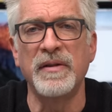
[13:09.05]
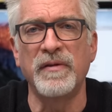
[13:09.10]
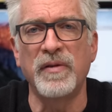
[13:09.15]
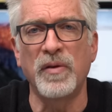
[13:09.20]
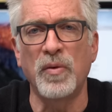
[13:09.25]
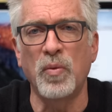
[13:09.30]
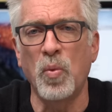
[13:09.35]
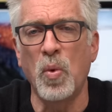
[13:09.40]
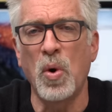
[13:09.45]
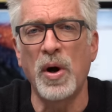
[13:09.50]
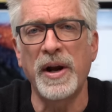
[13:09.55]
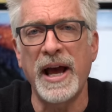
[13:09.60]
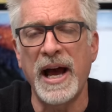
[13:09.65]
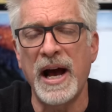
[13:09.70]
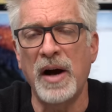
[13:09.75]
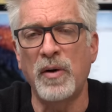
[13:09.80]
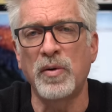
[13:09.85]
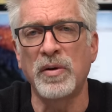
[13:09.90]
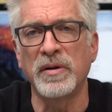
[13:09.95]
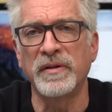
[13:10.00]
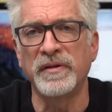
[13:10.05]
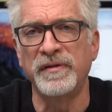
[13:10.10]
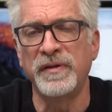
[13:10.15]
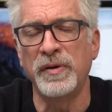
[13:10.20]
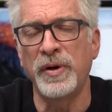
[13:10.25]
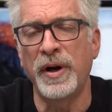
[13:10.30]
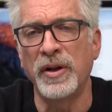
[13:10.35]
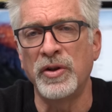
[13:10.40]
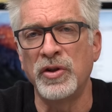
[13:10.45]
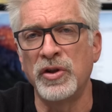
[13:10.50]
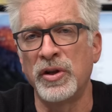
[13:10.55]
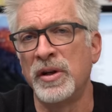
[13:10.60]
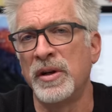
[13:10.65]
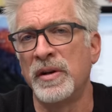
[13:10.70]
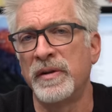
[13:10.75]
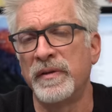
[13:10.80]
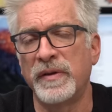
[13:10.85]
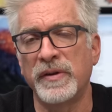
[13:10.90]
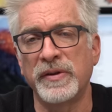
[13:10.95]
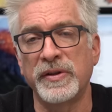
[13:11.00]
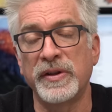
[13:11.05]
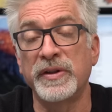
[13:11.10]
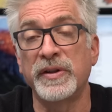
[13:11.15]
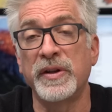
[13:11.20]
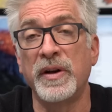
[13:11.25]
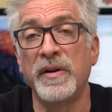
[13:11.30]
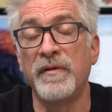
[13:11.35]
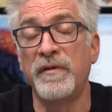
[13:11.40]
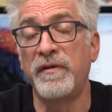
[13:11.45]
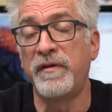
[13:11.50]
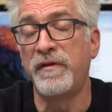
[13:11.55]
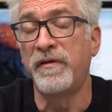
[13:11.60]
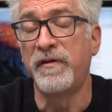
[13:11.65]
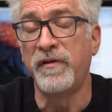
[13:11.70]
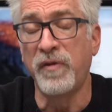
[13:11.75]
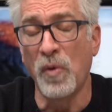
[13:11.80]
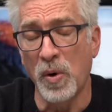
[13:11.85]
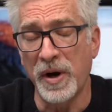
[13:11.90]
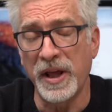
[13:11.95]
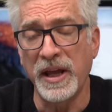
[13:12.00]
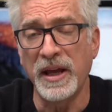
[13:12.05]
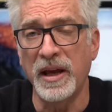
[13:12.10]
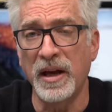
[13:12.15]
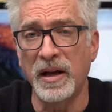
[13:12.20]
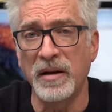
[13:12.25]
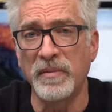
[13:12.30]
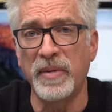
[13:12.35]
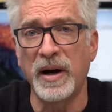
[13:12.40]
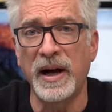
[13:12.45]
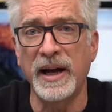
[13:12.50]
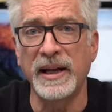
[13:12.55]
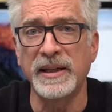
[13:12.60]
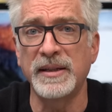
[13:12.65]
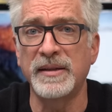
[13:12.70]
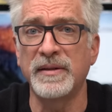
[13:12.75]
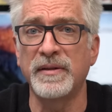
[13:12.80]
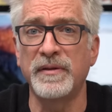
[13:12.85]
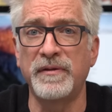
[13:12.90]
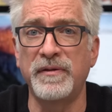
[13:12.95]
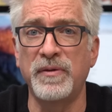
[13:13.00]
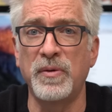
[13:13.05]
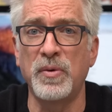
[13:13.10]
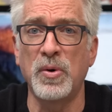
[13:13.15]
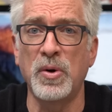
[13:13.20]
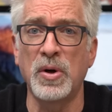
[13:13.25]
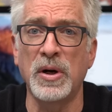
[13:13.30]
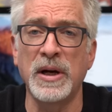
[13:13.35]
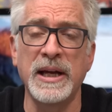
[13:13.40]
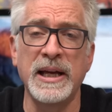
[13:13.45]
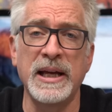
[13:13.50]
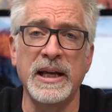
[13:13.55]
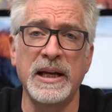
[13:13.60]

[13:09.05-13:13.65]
for 1 hour of footage versus 40 gigabytes for